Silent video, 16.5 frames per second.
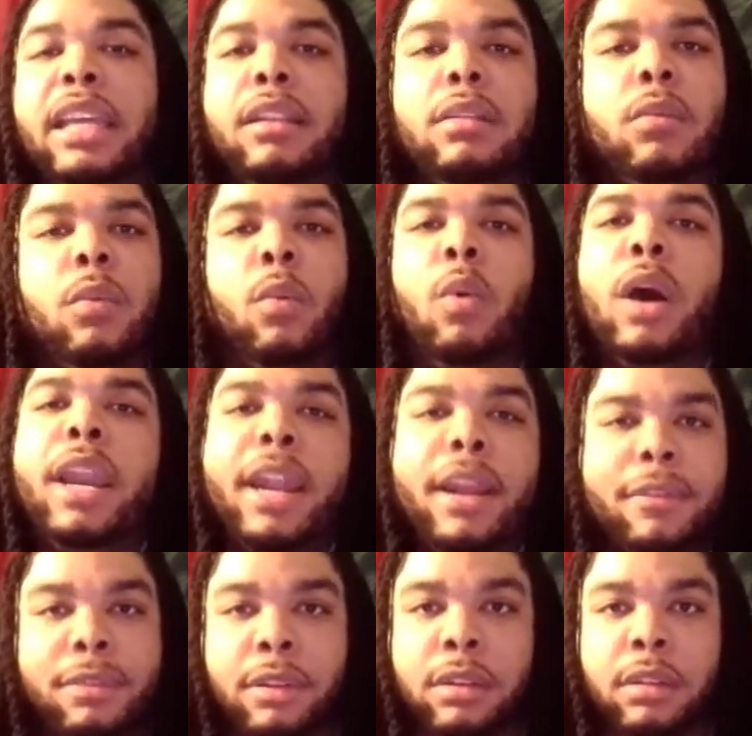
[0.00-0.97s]

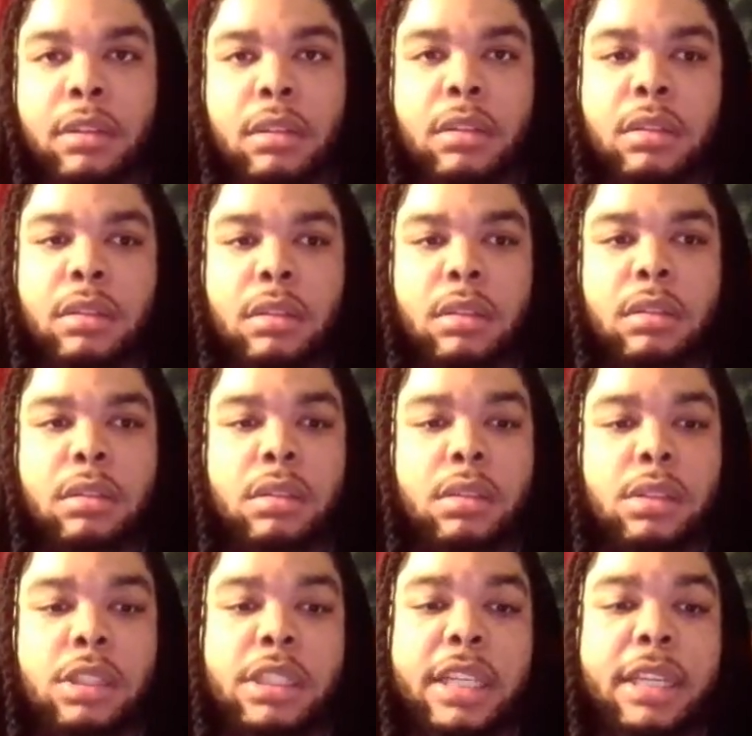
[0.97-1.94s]
whatever.
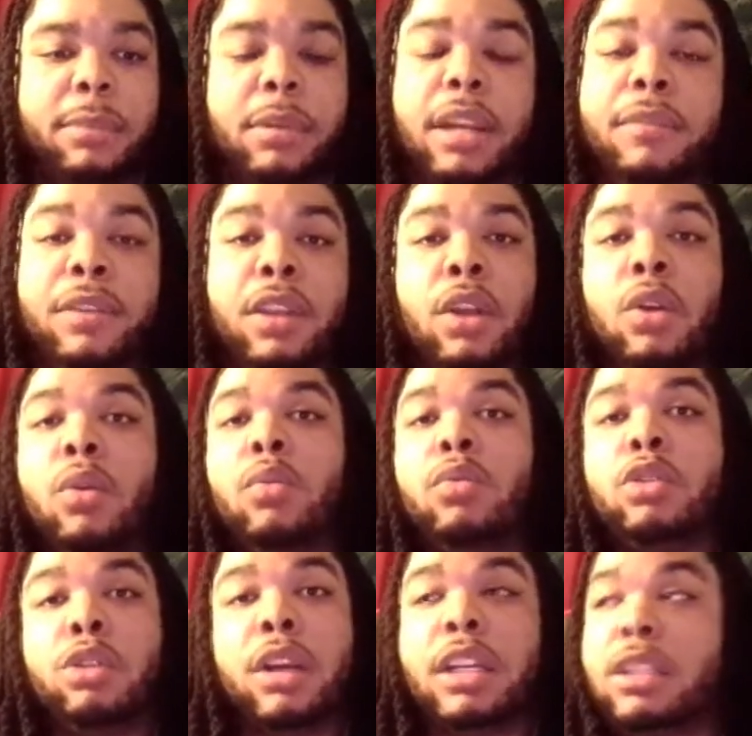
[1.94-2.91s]
Shit, but if you don't
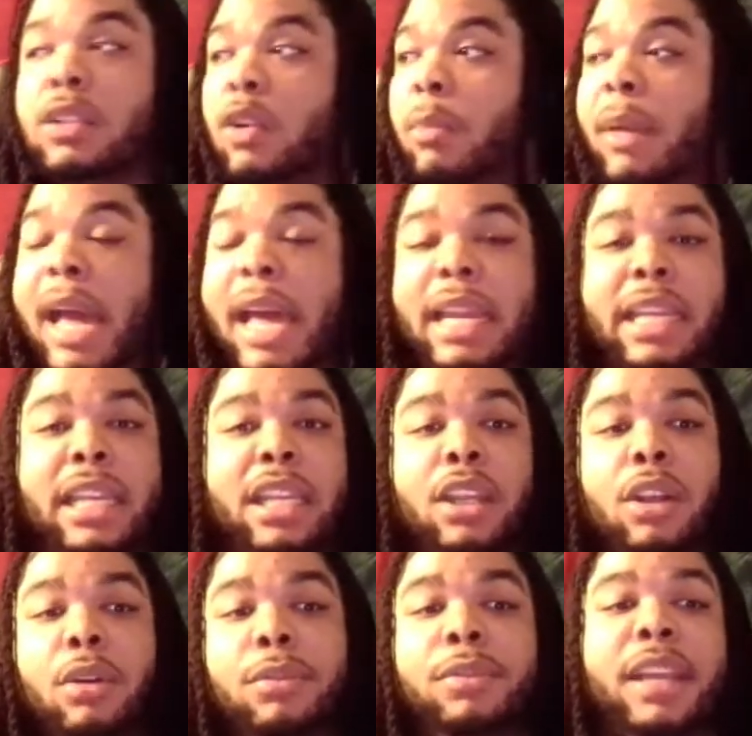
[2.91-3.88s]
trust nobody in
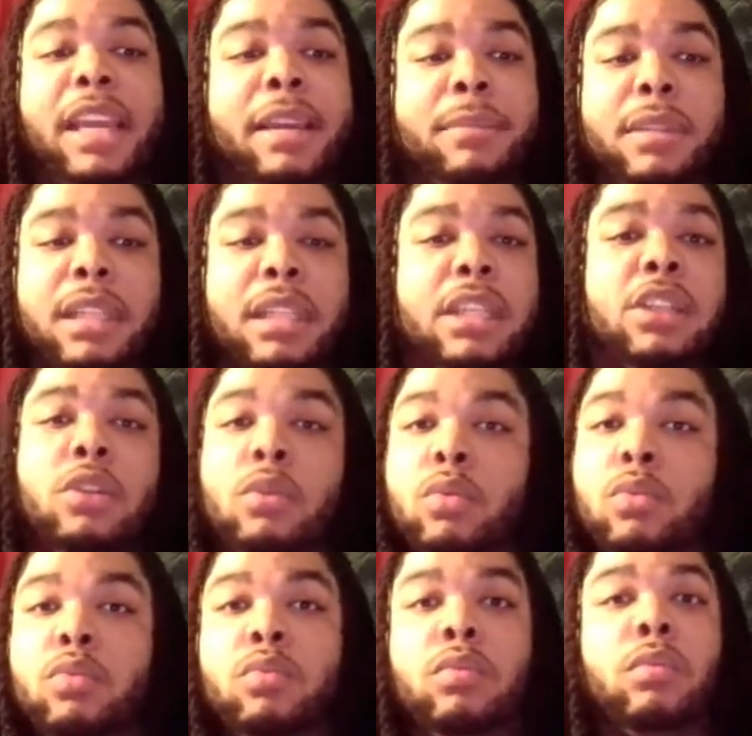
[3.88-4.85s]
your family and
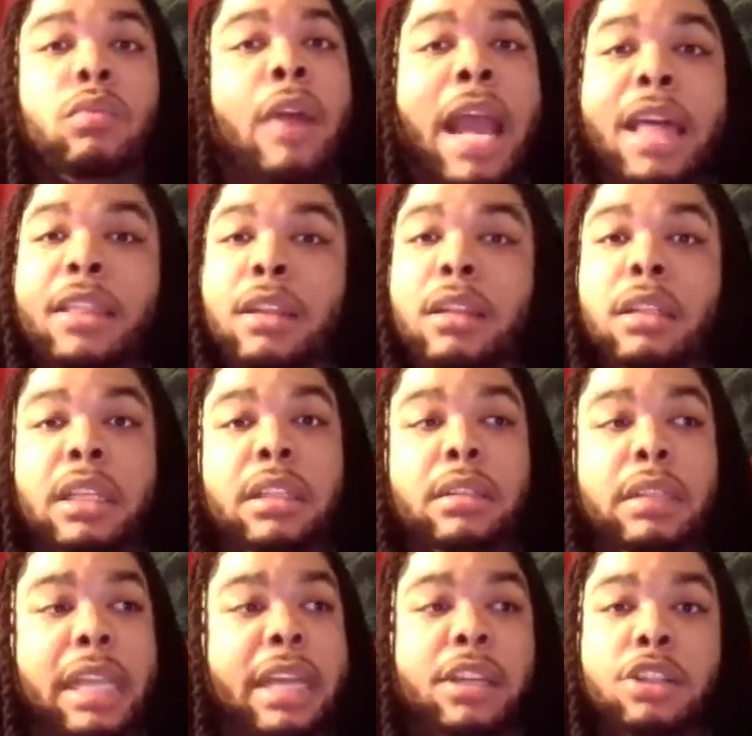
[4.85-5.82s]
you rather
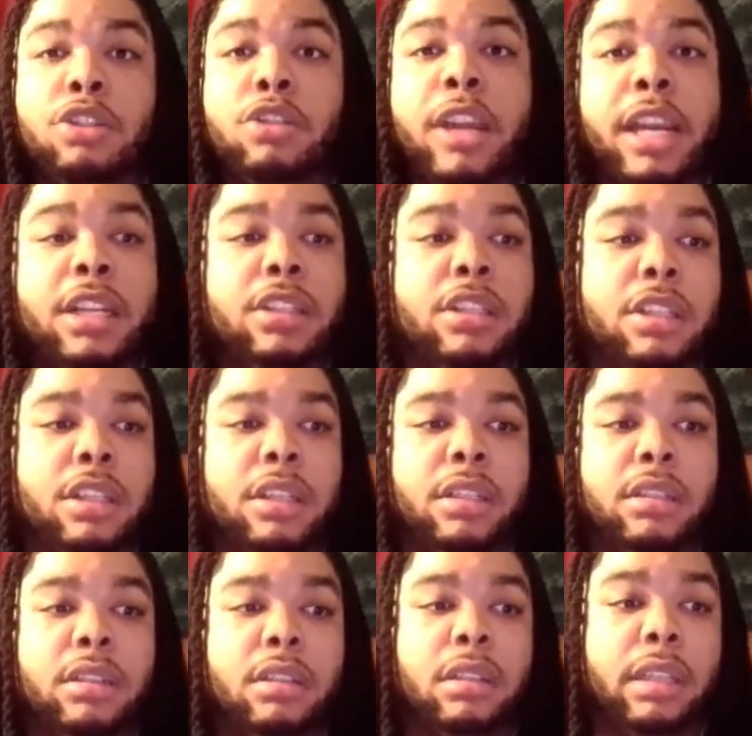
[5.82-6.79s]
let a stranger
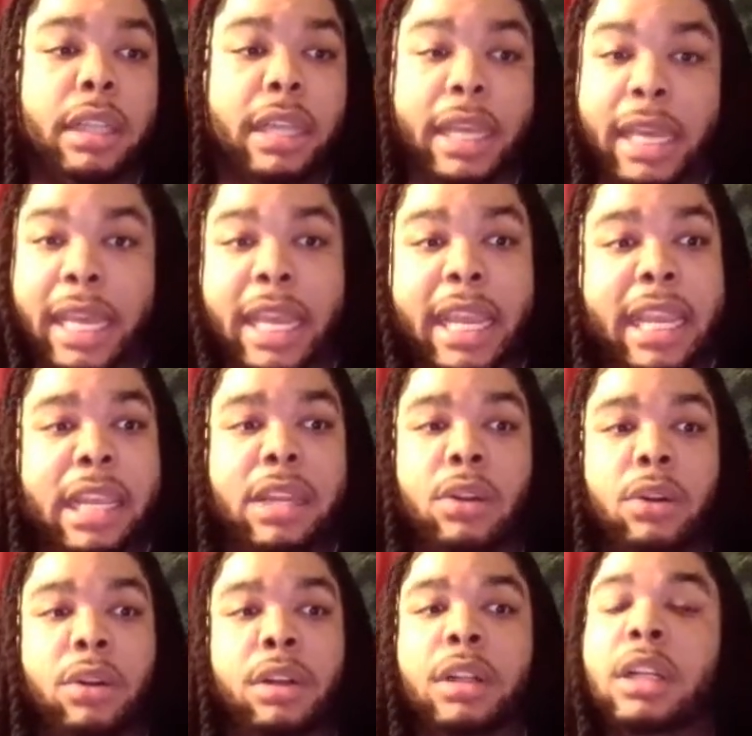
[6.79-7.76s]
in
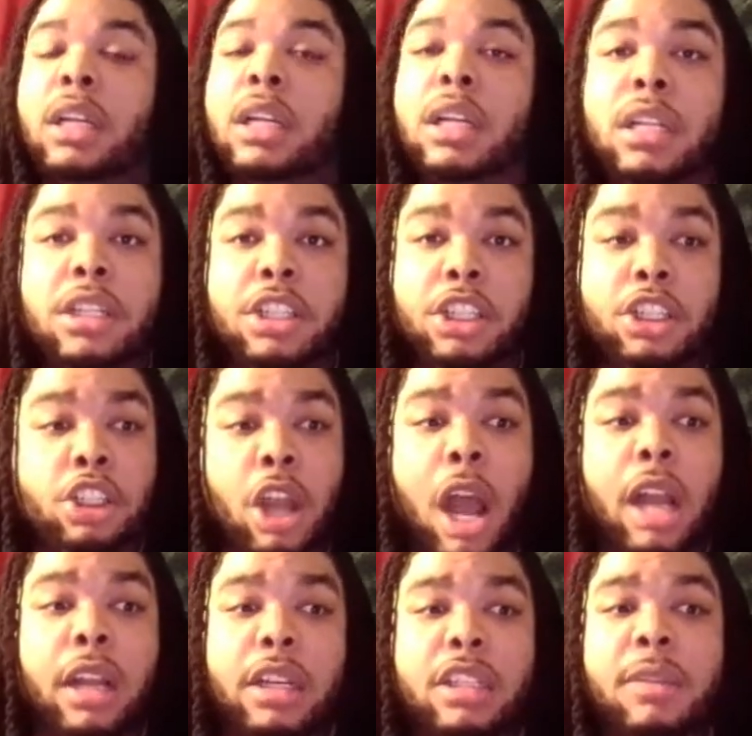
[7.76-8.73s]
or just
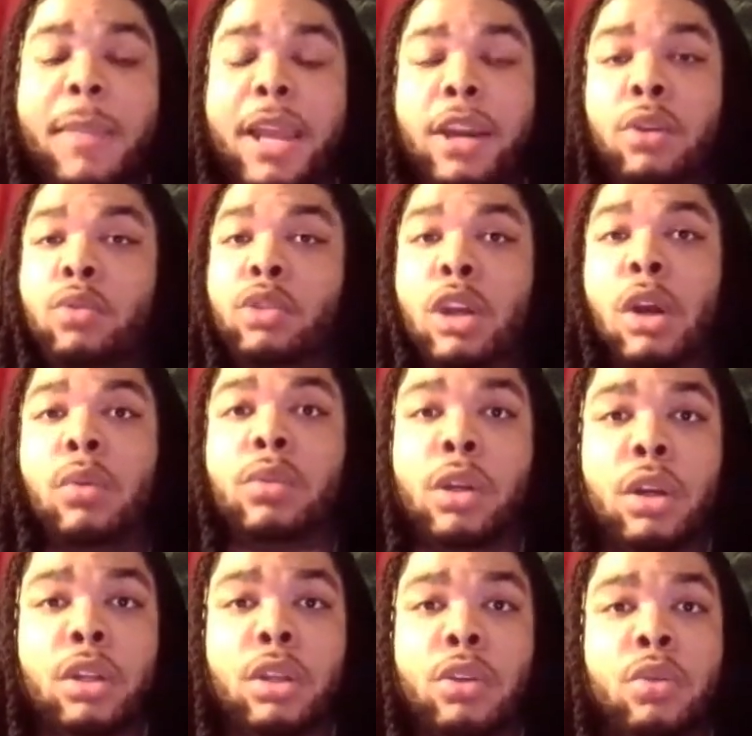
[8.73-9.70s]
talk to somebody who don't
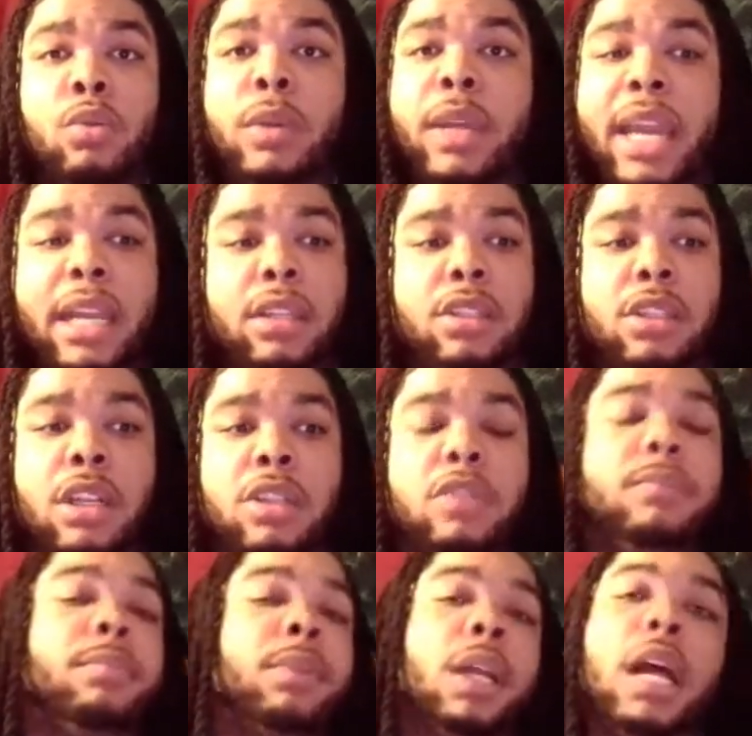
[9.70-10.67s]
know you, who can't judge you,
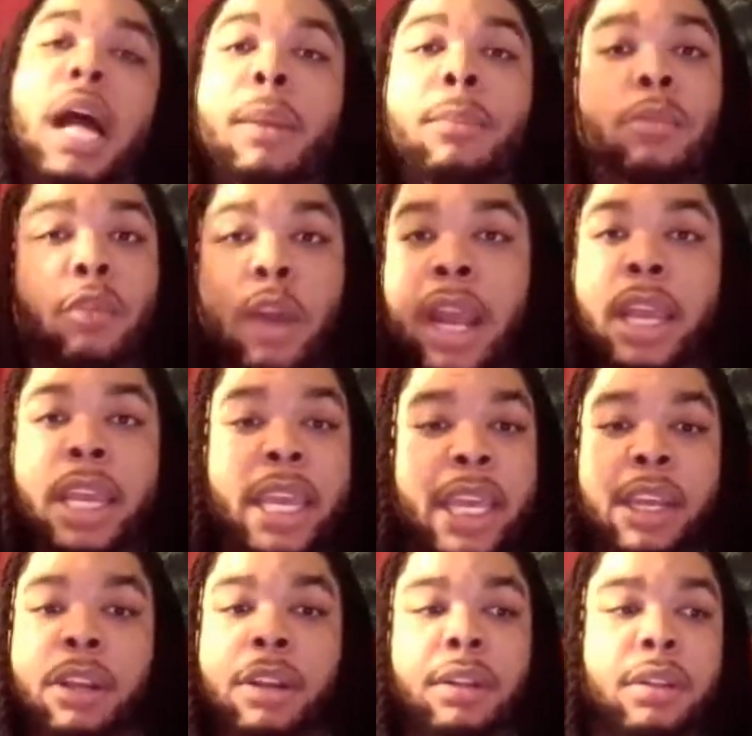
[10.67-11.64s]
bro, I'm right
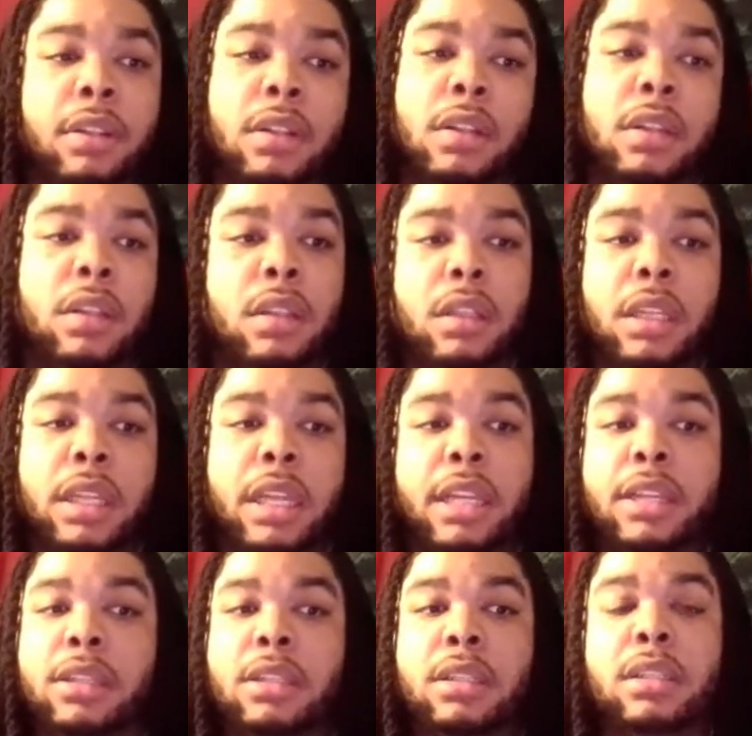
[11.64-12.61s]
here.
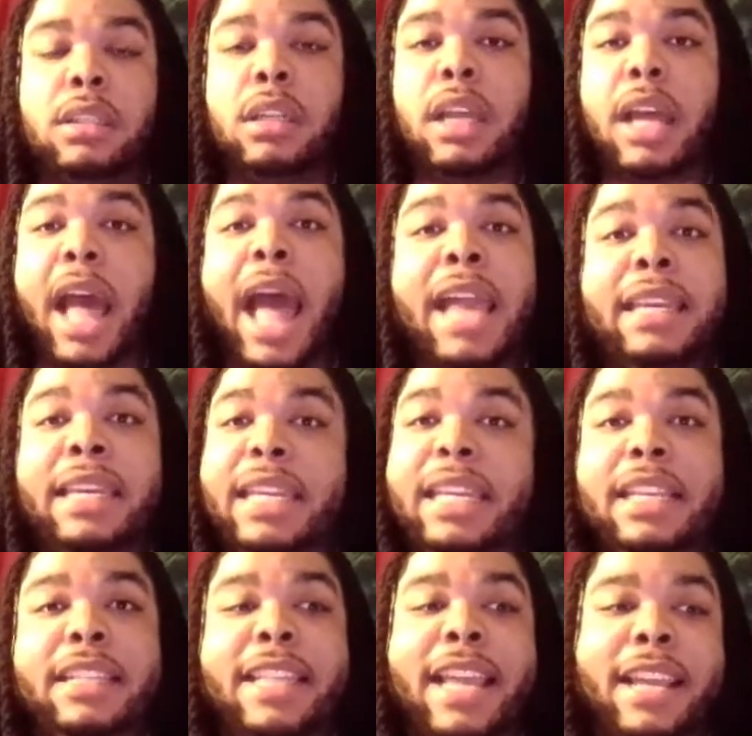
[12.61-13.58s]
Because I
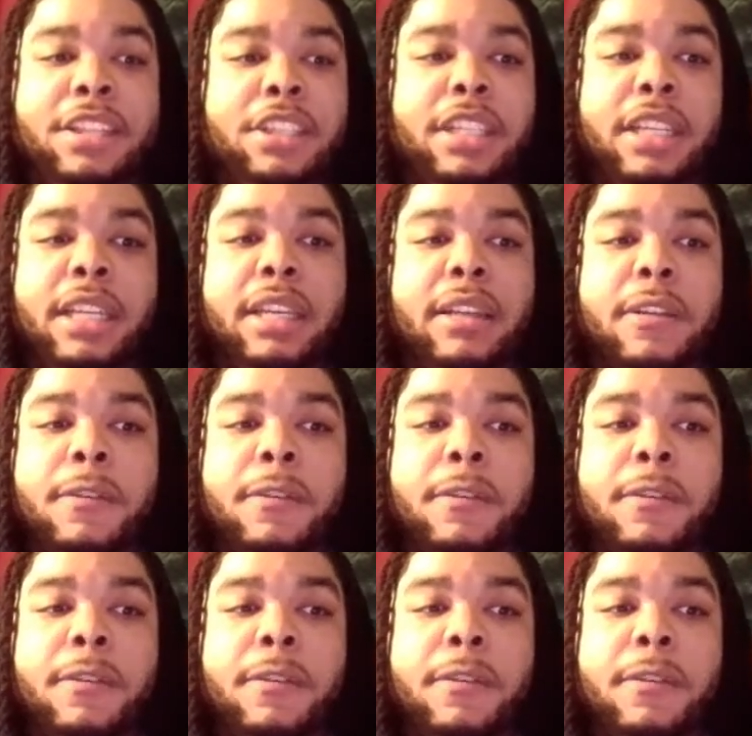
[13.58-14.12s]
needed that shit.